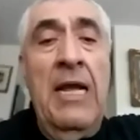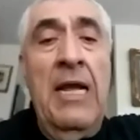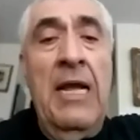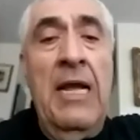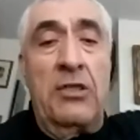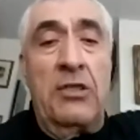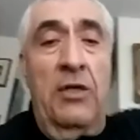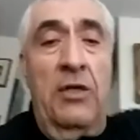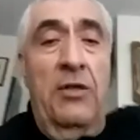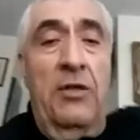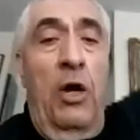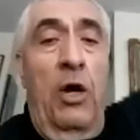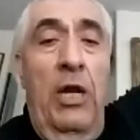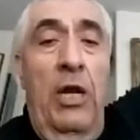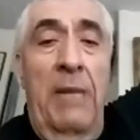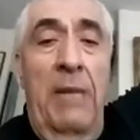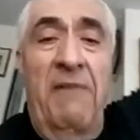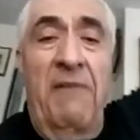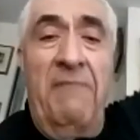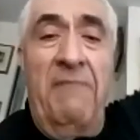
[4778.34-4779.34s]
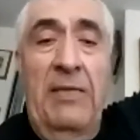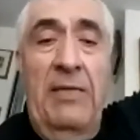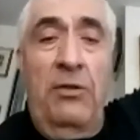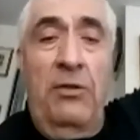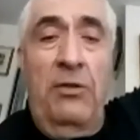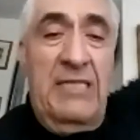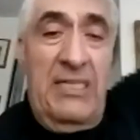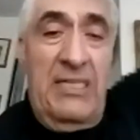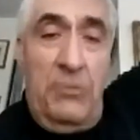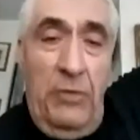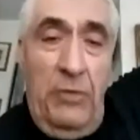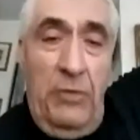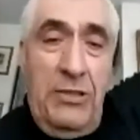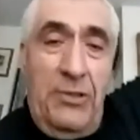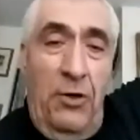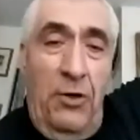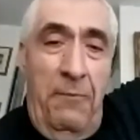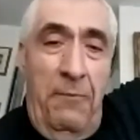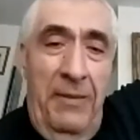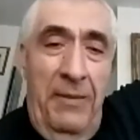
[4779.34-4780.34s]
So the hole above my door, there's windows
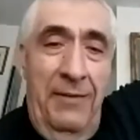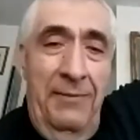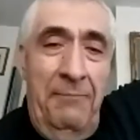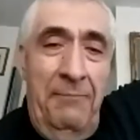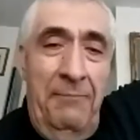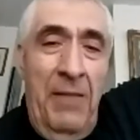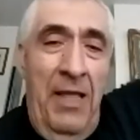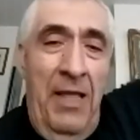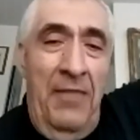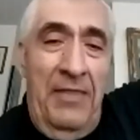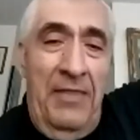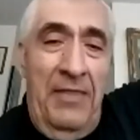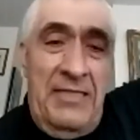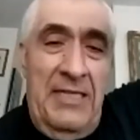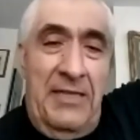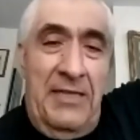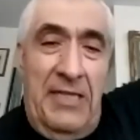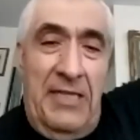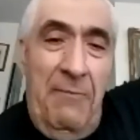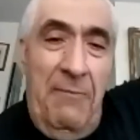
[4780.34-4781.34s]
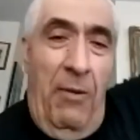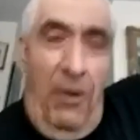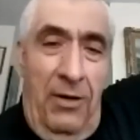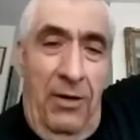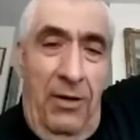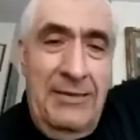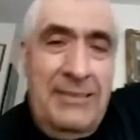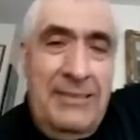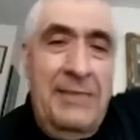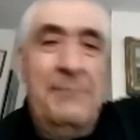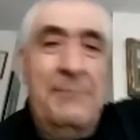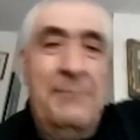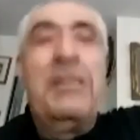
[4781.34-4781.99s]
open, there's the T-bars.